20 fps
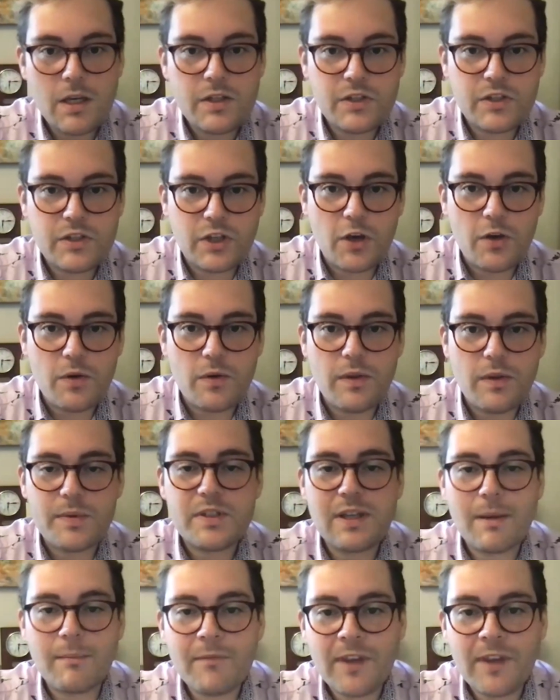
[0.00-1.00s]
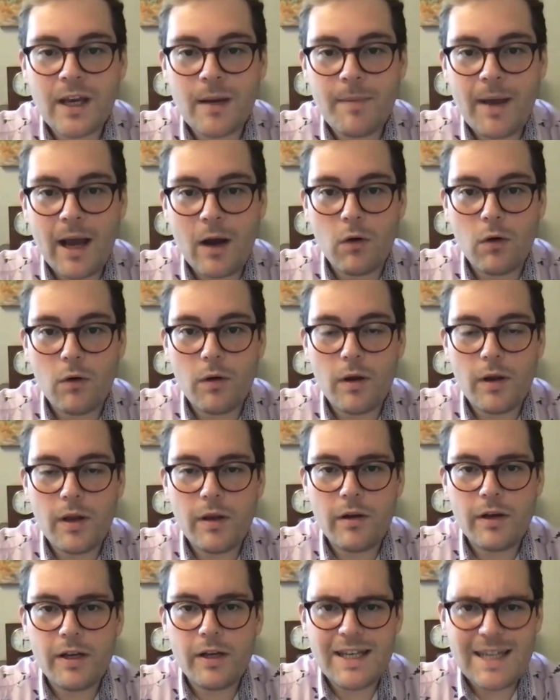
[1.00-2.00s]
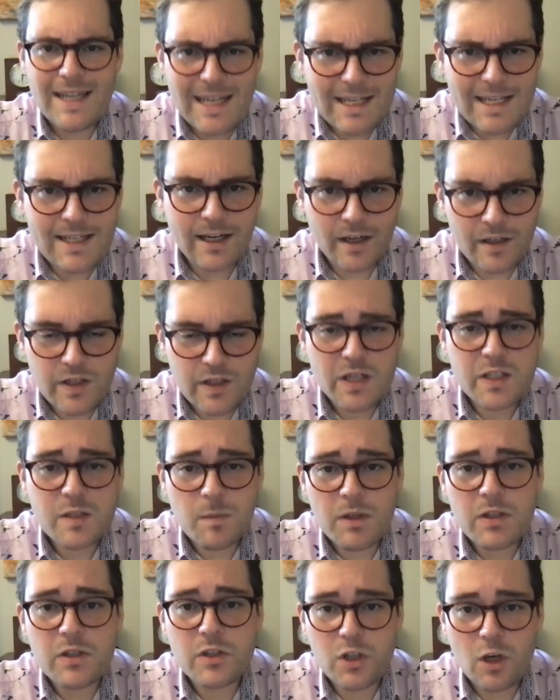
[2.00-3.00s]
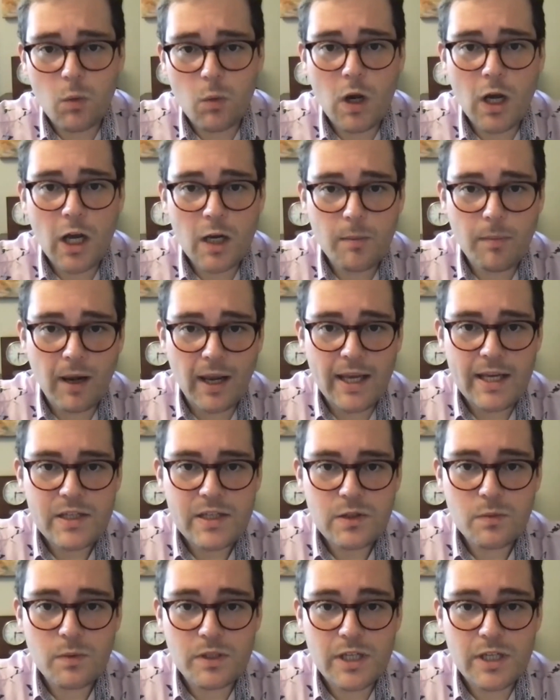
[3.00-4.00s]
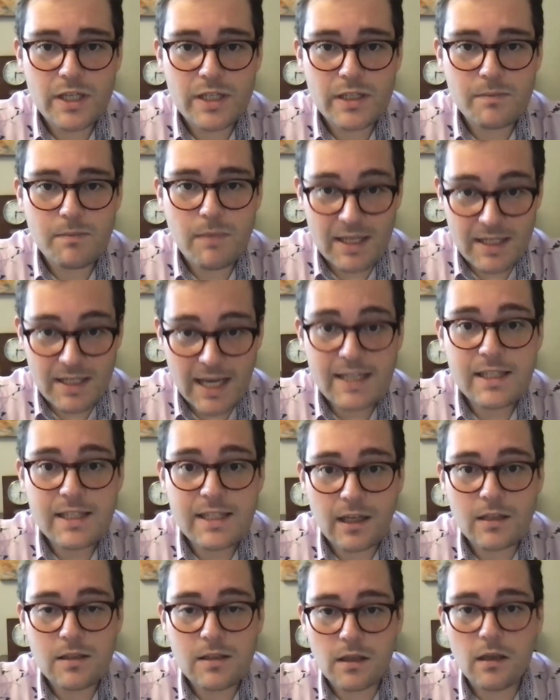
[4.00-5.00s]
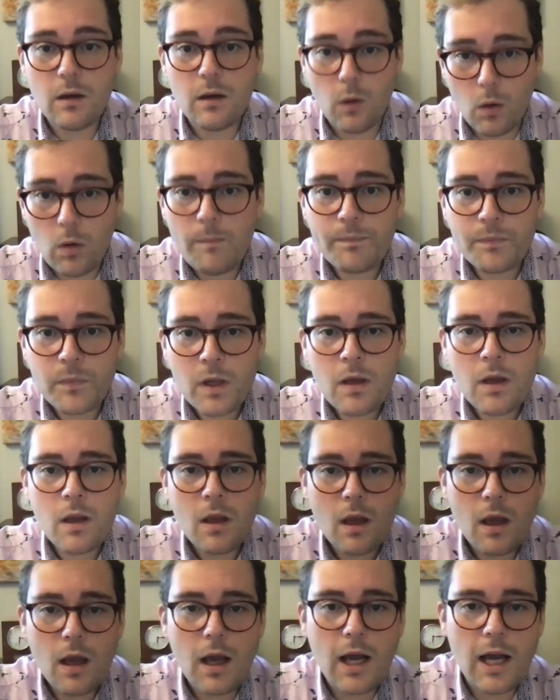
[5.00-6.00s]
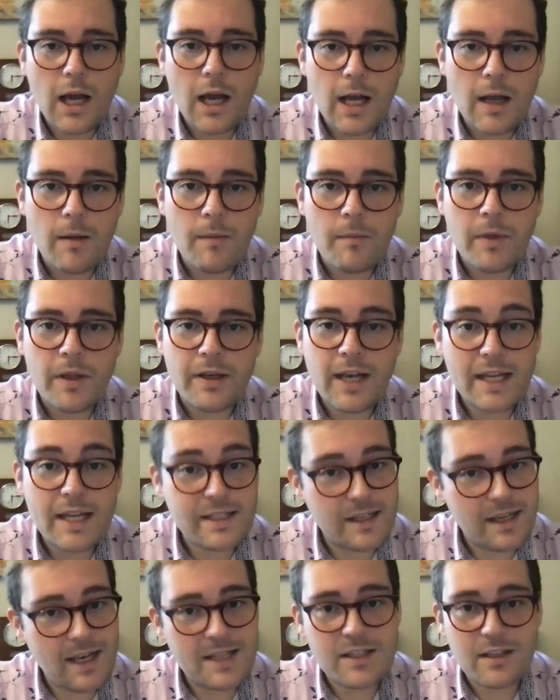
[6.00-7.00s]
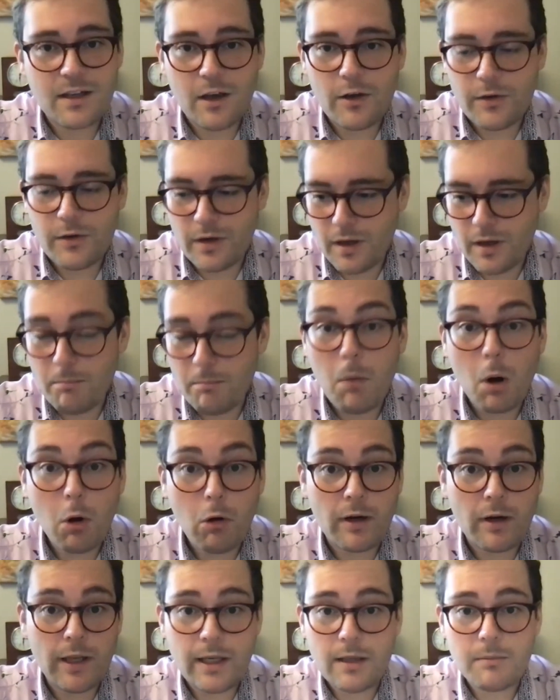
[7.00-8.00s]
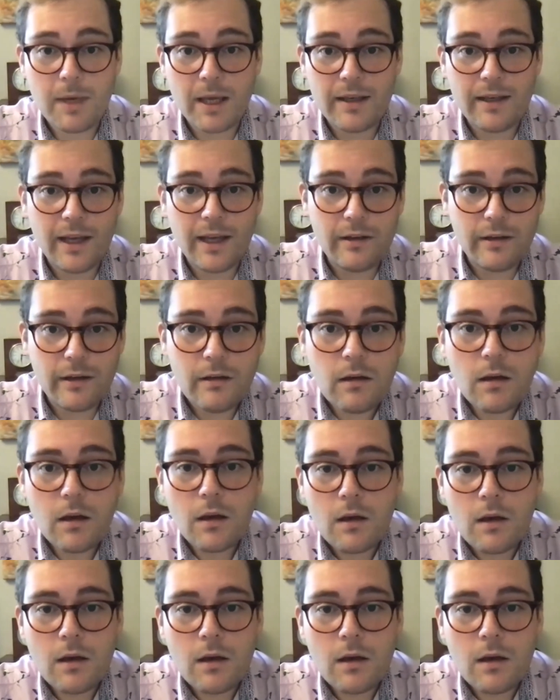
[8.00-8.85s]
So there was something about needing adjustments to your workplace, which is mandated under the law, let alone morally mandated,